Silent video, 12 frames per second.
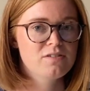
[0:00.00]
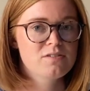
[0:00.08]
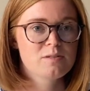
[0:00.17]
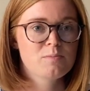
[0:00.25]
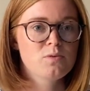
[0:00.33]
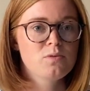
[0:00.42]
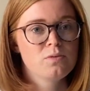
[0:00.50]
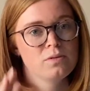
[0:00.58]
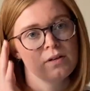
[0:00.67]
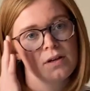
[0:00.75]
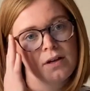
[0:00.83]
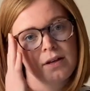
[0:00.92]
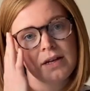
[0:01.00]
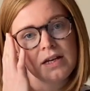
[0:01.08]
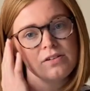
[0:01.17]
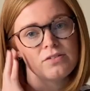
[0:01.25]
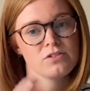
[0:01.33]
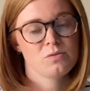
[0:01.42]
small
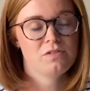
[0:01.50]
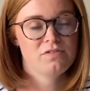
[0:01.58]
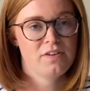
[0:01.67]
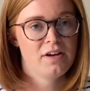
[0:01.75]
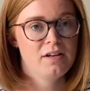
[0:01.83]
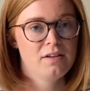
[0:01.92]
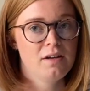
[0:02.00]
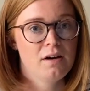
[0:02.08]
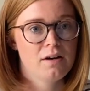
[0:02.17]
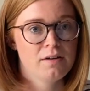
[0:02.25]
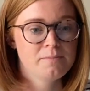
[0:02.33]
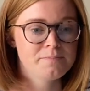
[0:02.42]
needles with fine yarn.